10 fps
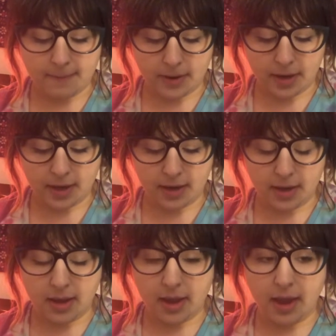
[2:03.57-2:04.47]
But
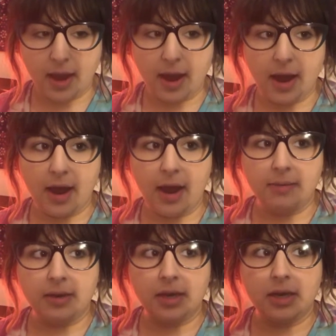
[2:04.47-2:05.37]

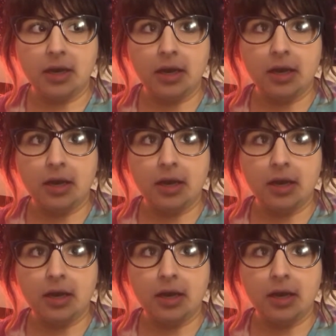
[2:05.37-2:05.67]
I mean,